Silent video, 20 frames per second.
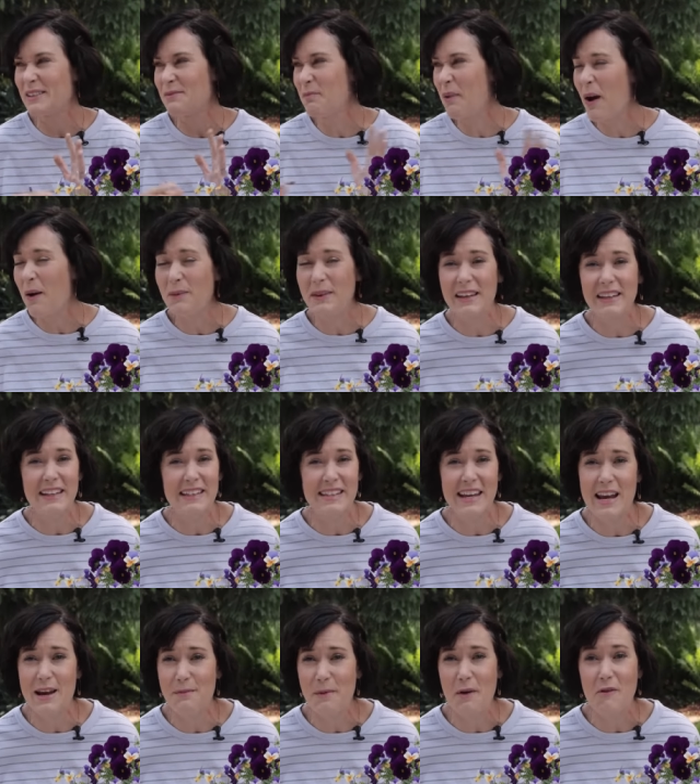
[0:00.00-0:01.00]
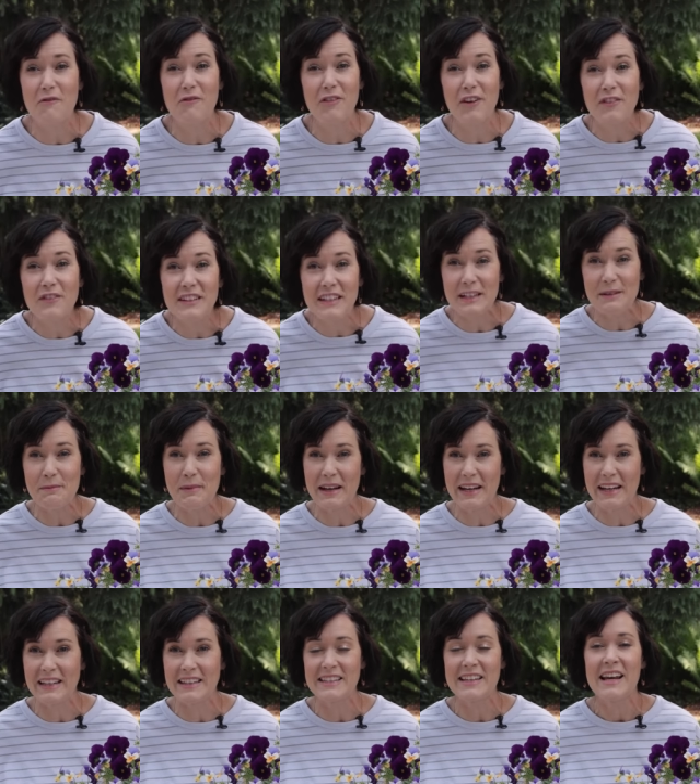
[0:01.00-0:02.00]
It's probably gonna take about 15
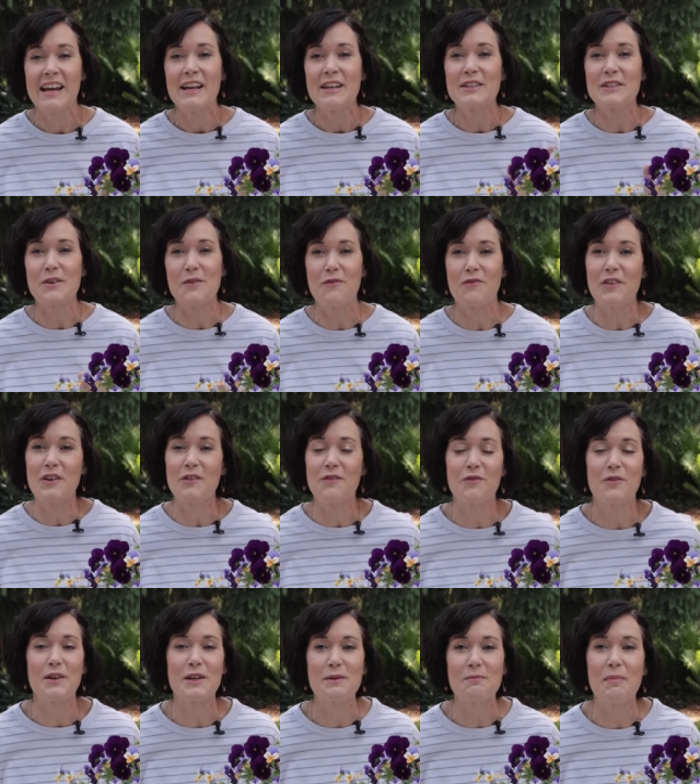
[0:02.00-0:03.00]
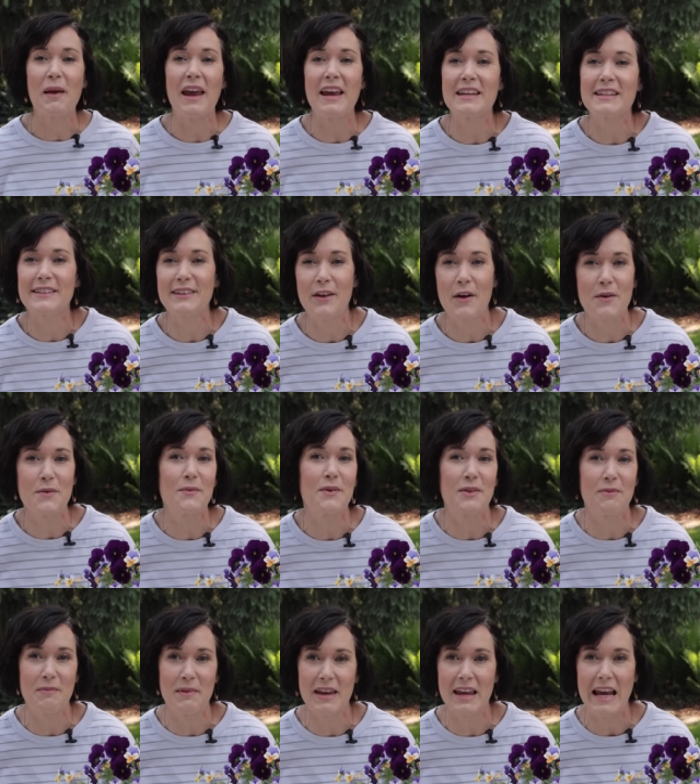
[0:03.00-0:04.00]
minutes, so feel free to paint along
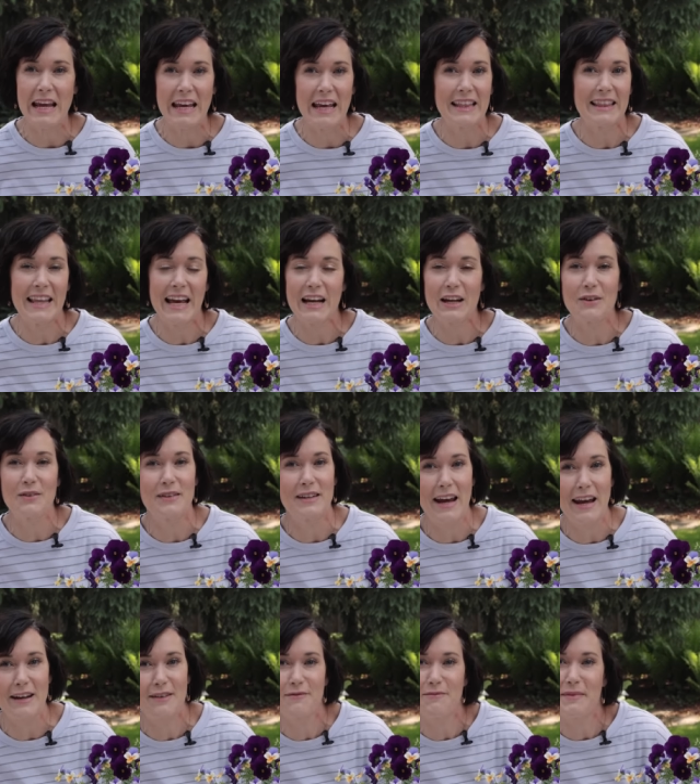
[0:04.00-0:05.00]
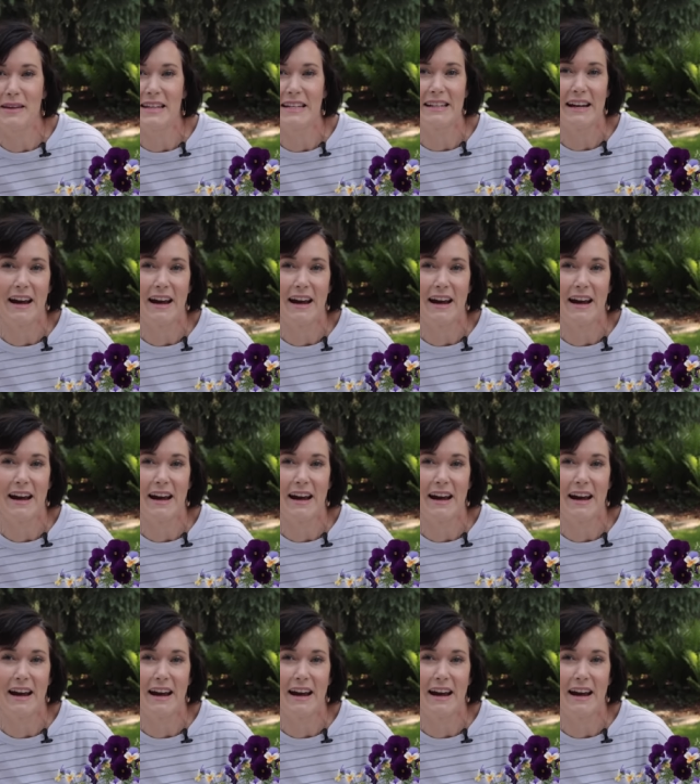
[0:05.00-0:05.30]
with me and get that creative me